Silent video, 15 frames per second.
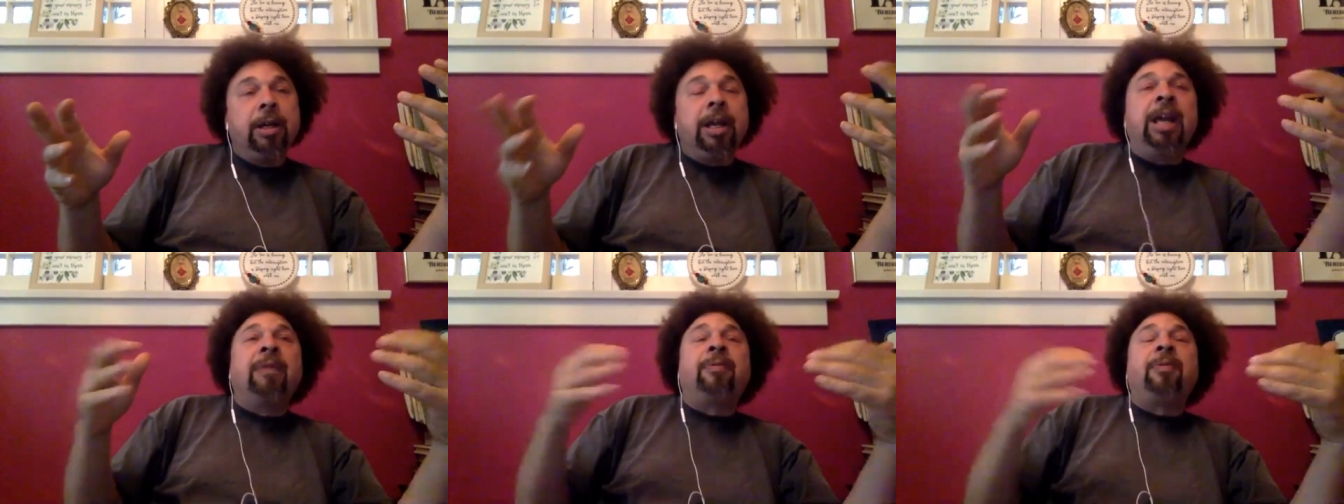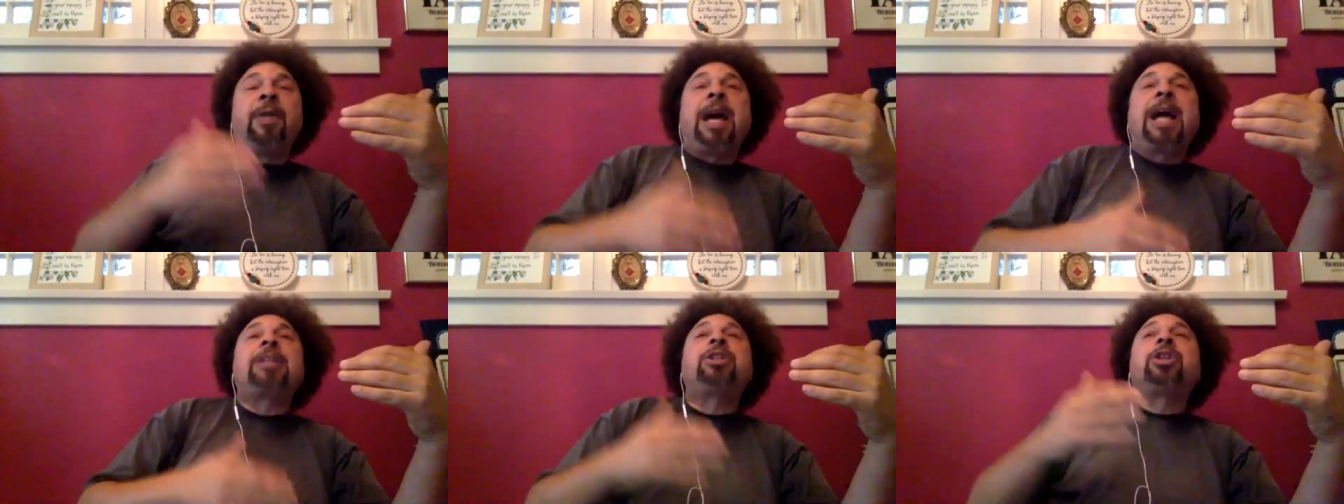if
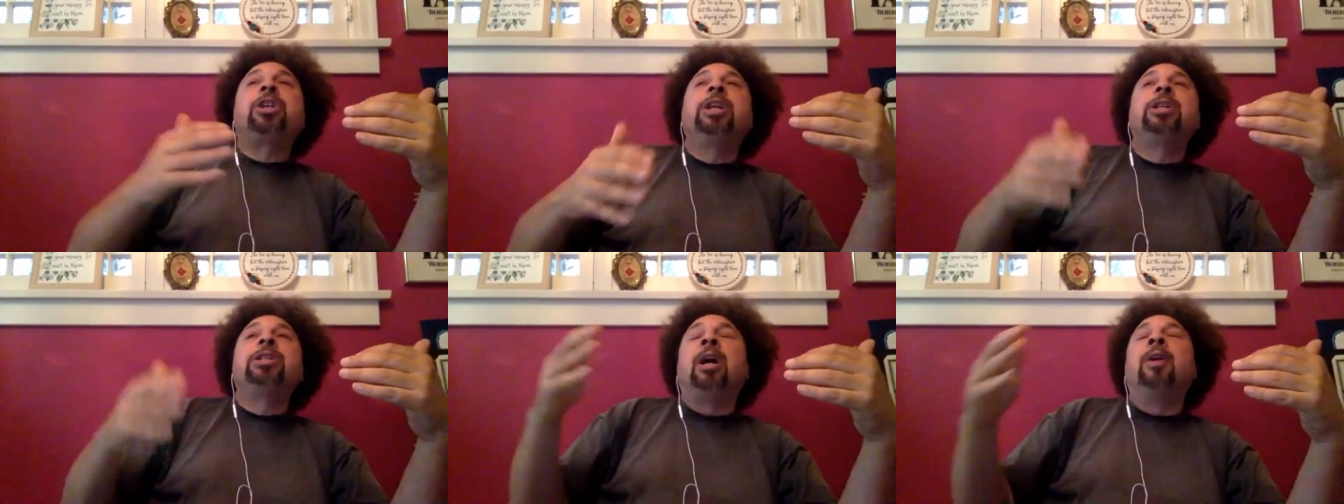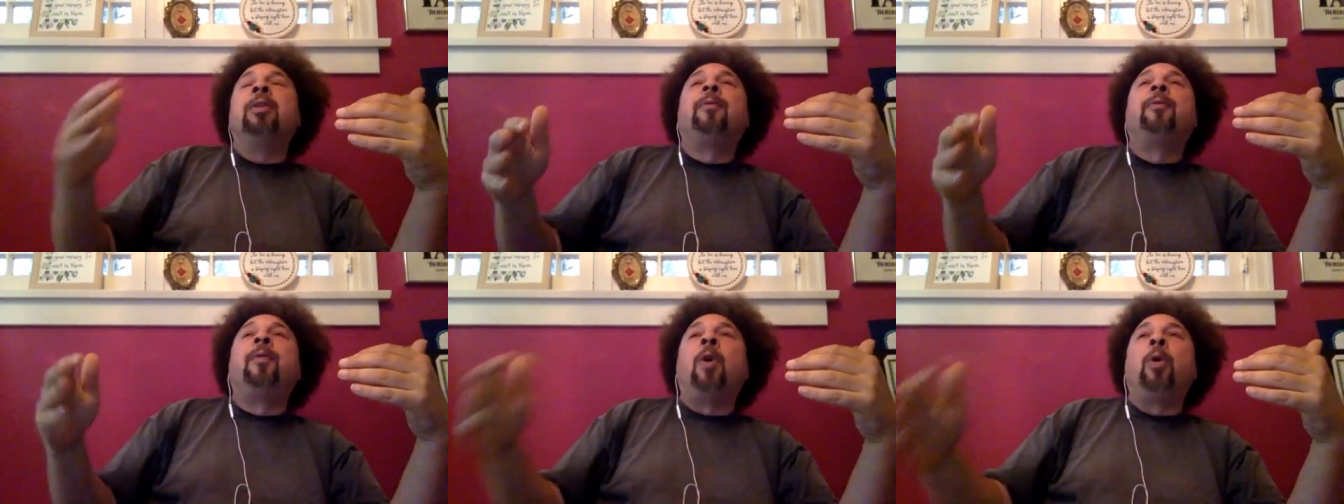that shit is
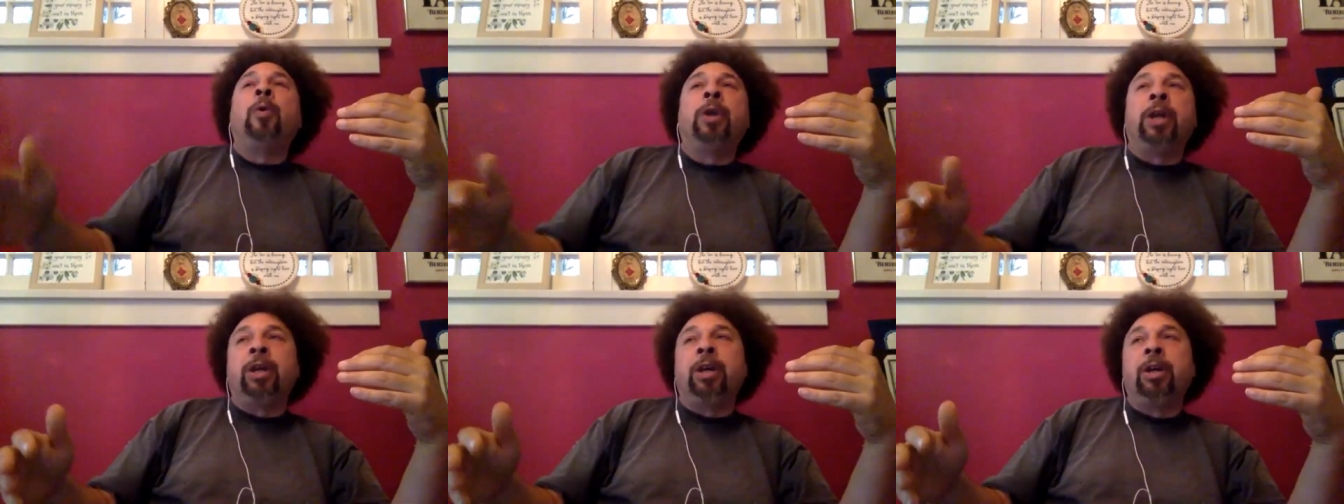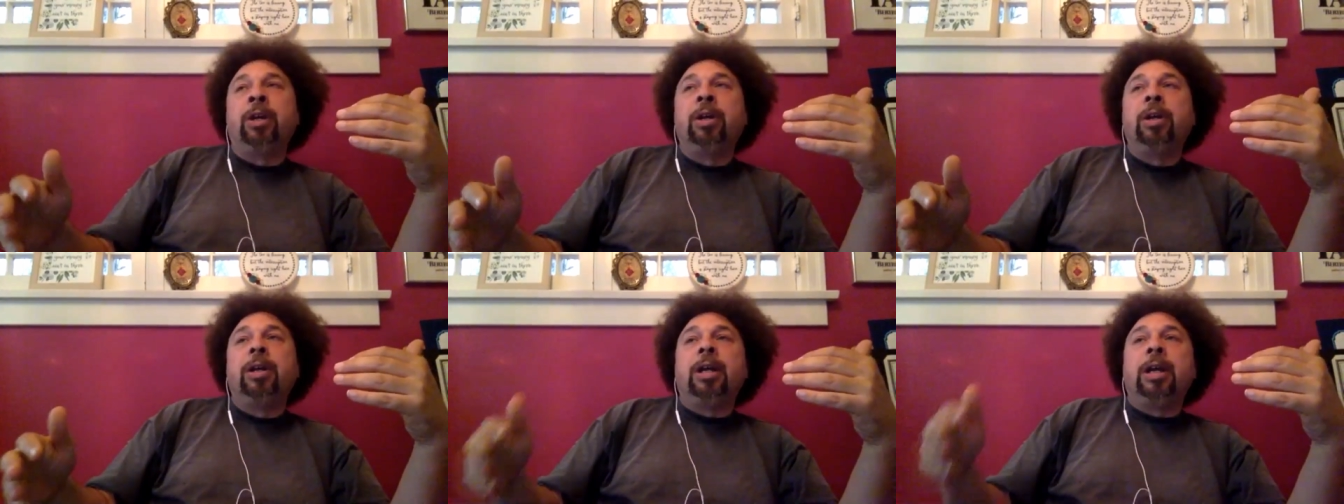unfolding
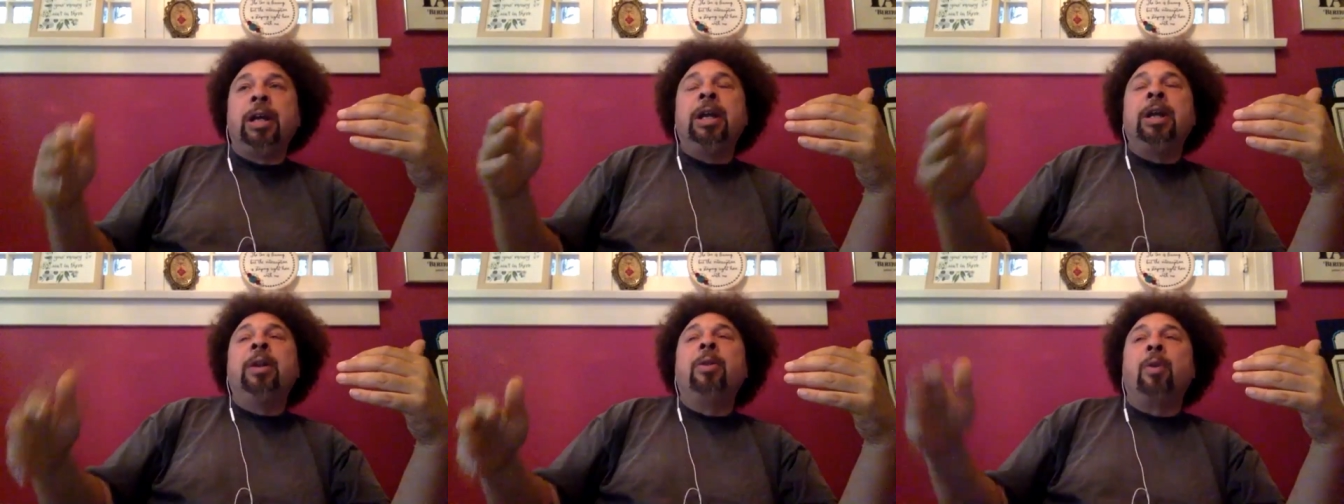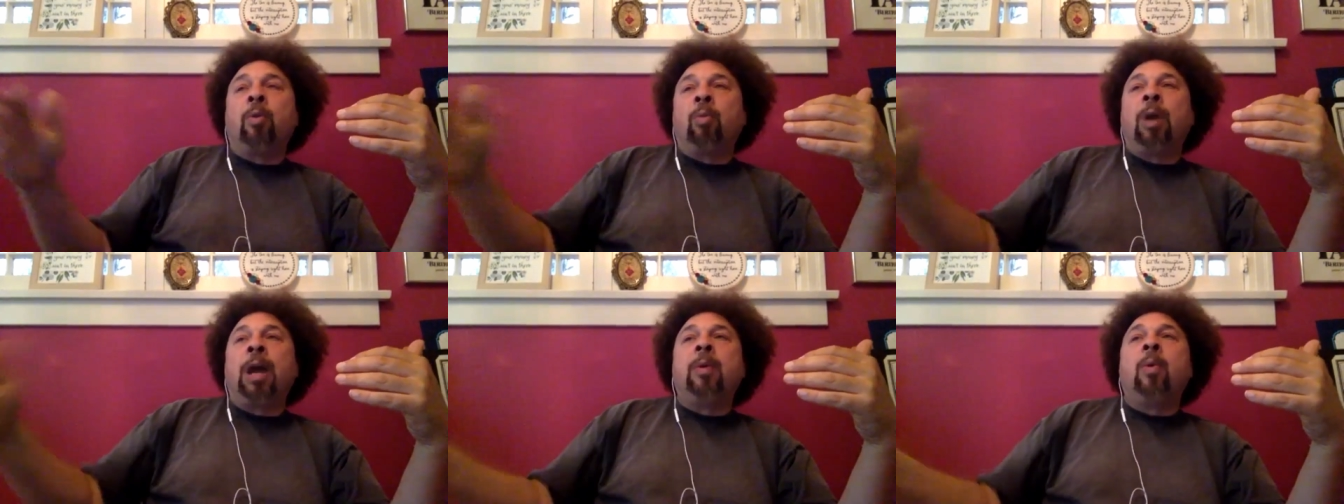in the
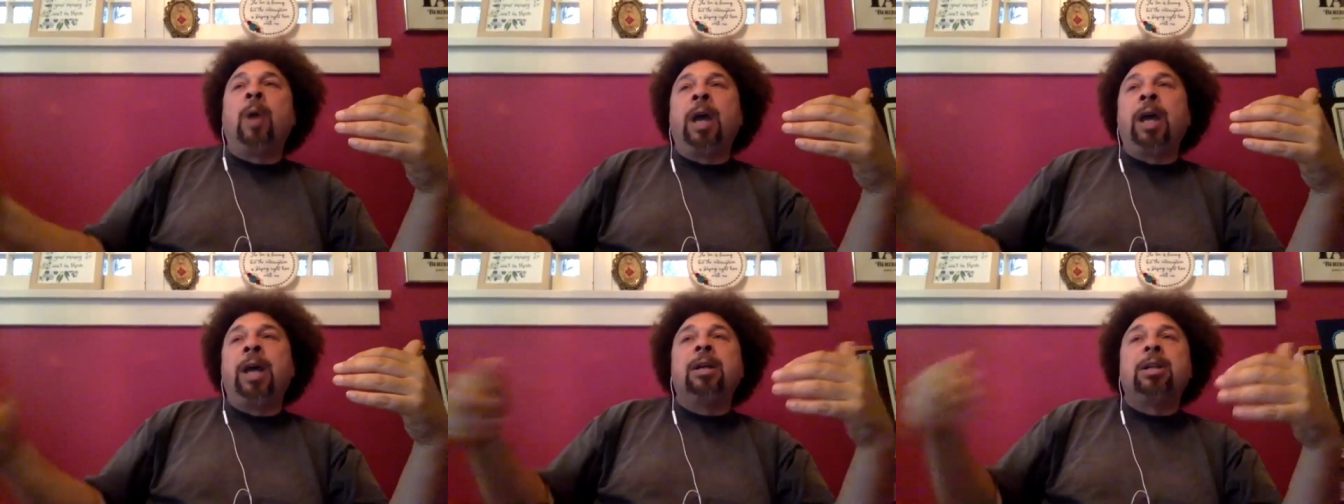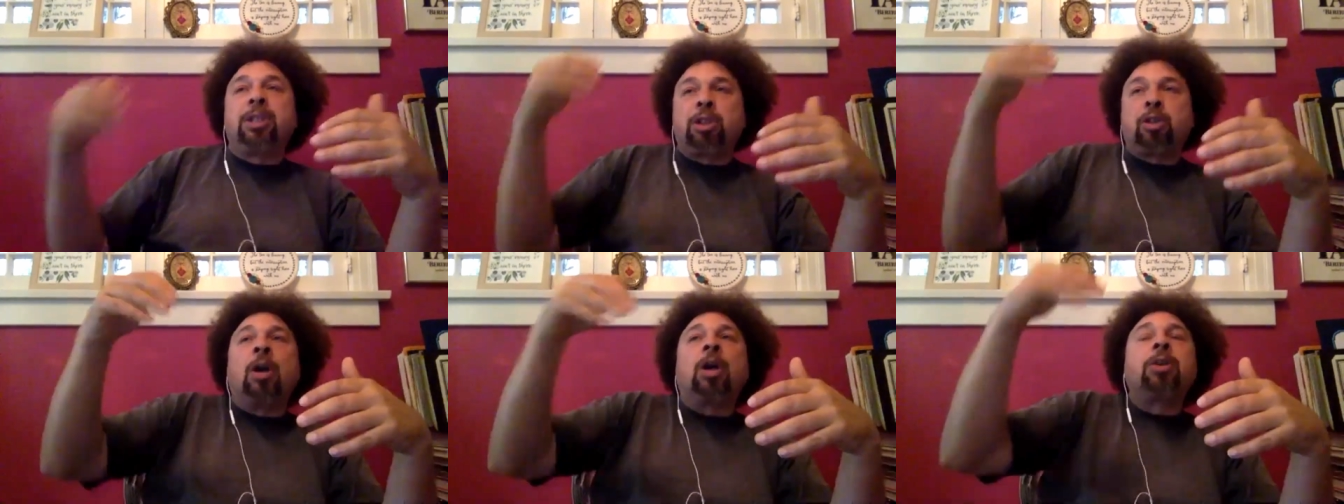right way,
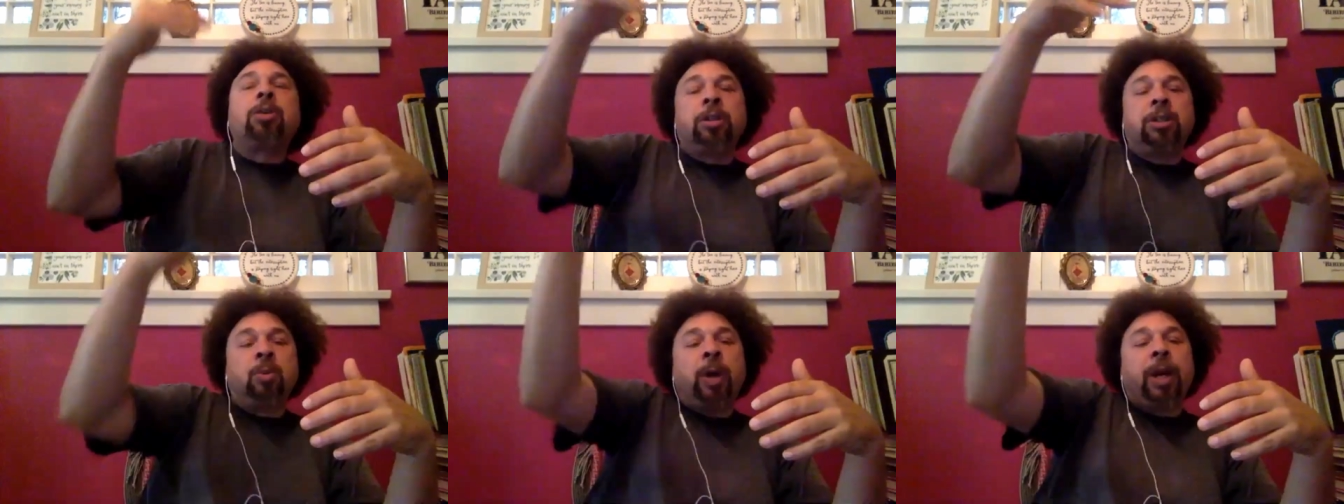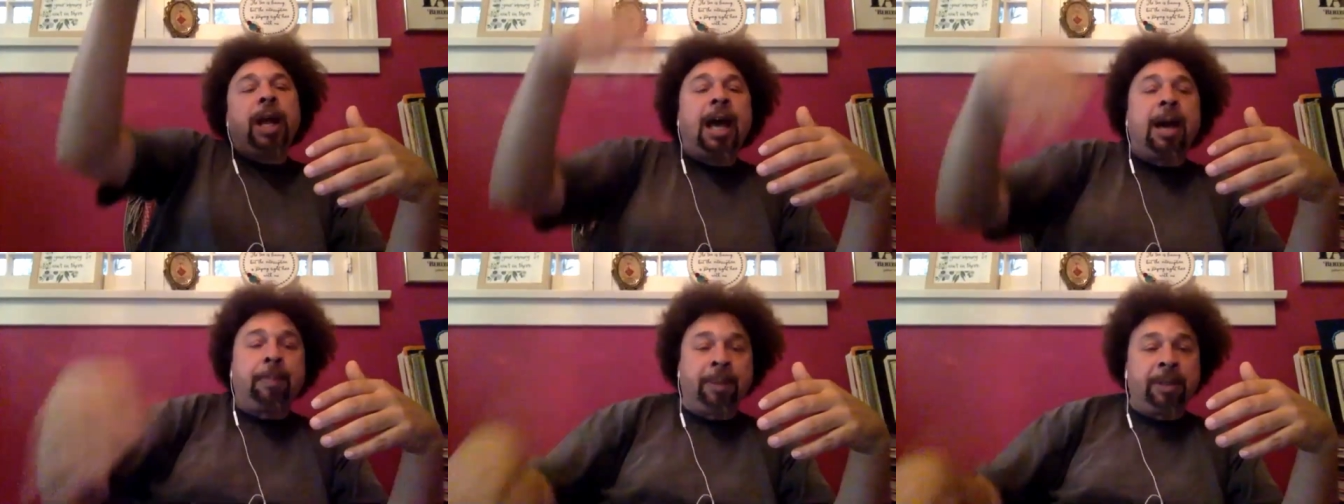structure is what
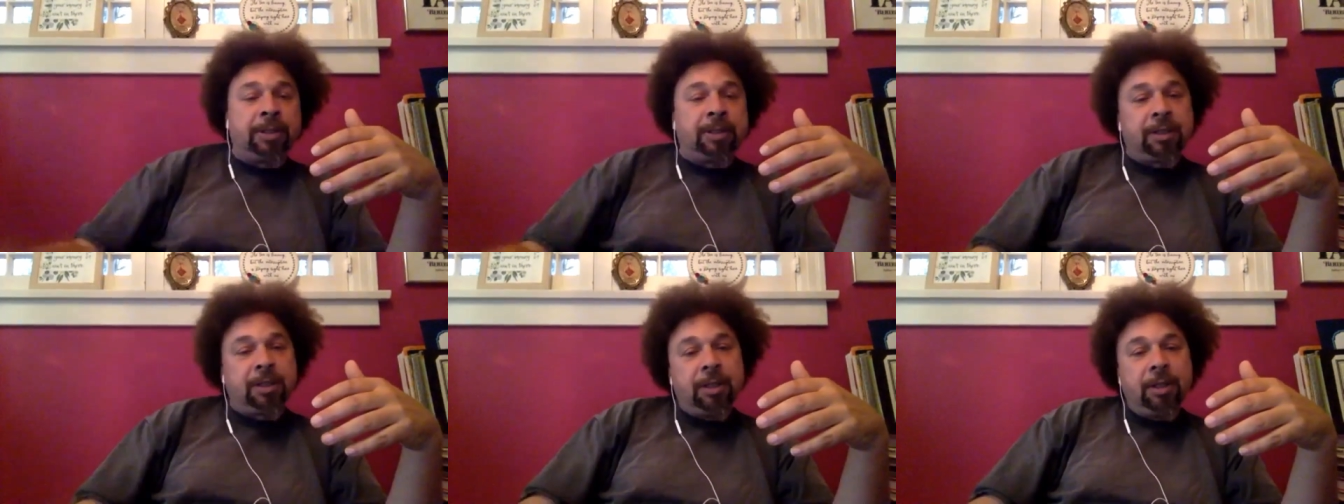happens,